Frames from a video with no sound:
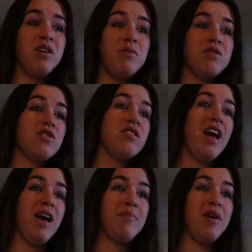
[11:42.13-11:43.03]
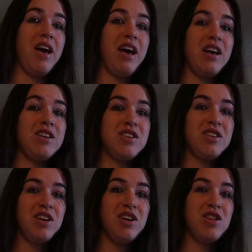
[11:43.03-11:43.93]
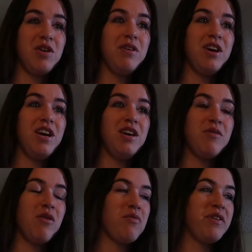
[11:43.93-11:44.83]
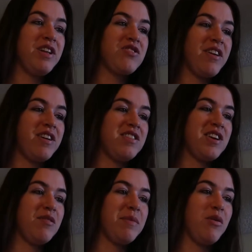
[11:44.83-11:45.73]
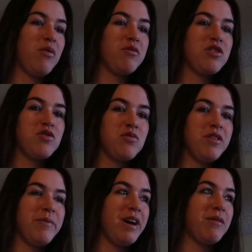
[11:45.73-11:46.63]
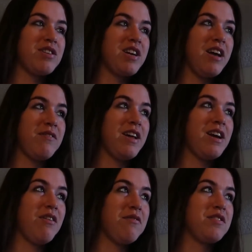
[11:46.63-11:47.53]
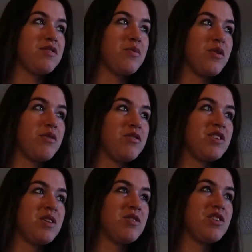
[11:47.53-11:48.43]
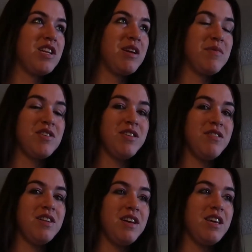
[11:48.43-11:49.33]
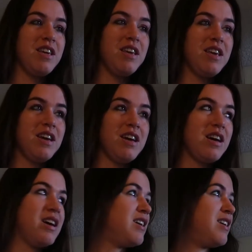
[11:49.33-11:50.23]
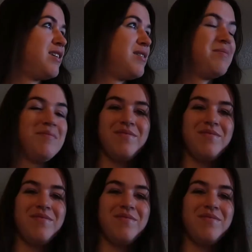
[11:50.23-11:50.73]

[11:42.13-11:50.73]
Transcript: and it was her happy ass. You were already trying to tell me a whole story, but I was kind of like out of this world, still sleeping. So I was like, yeah,